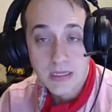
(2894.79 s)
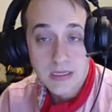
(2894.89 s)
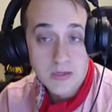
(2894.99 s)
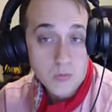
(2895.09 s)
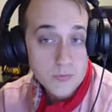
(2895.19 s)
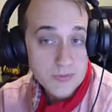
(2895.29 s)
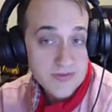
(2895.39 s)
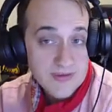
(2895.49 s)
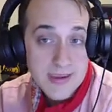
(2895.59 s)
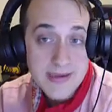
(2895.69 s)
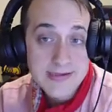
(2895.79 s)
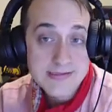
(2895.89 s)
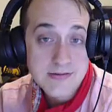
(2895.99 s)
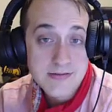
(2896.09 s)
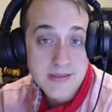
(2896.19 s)
it will be the
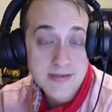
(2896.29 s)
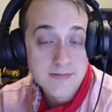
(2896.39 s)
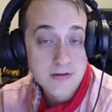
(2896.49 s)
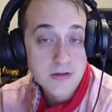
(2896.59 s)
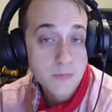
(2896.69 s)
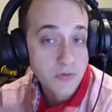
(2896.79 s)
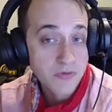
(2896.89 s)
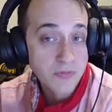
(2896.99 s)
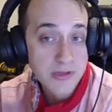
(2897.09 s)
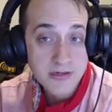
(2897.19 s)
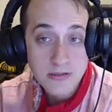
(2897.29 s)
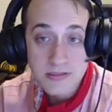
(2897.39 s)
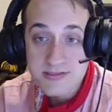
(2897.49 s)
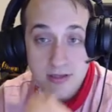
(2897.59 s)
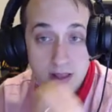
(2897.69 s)
case that both
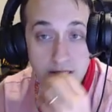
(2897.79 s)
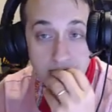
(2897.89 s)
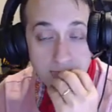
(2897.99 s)
players,